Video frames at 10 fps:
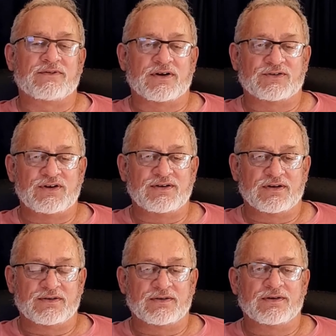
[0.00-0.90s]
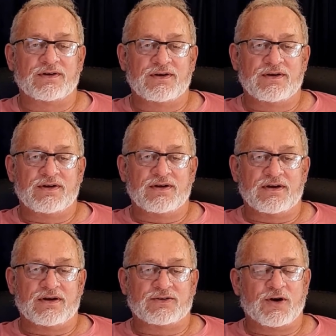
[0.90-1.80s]
a single
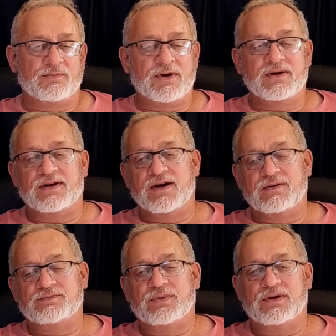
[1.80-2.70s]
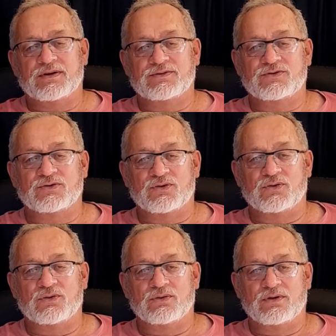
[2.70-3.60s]
topic, and hope
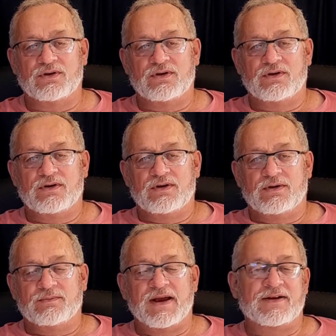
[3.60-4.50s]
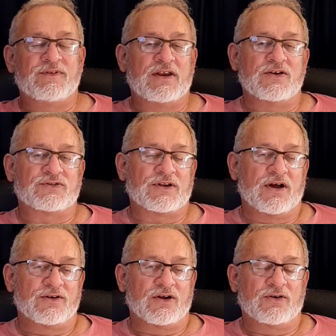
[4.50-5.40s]
to make videos that are
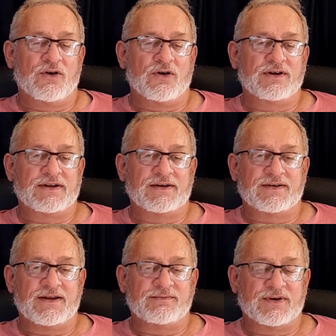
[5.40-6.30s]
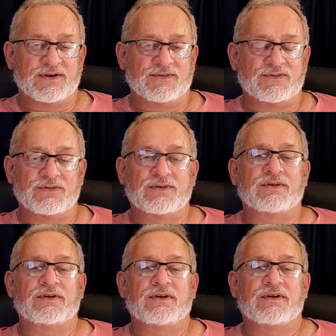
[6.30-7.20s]
not longer than 10 minutes.
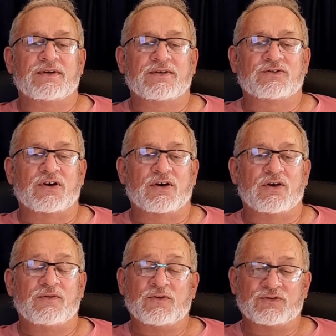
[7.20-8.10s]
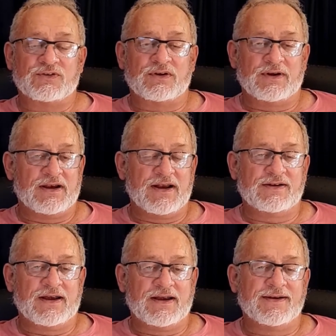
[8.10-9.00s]
So if you read the
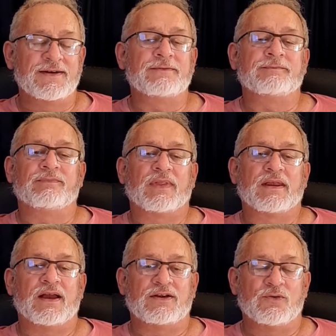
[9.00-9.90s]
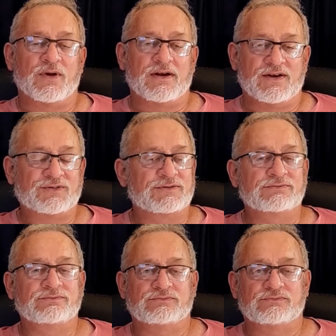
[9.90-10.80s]
hearing and you want to
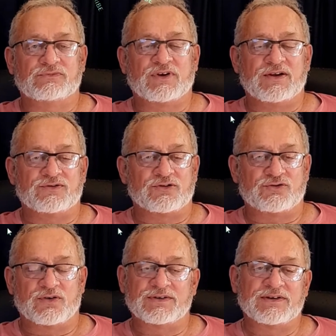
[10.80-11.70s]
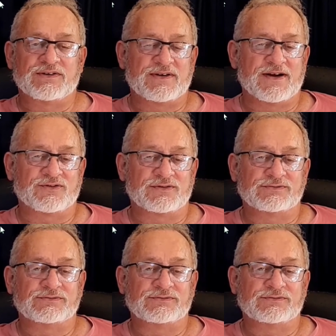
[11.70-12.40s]
listen, it's a short introduction.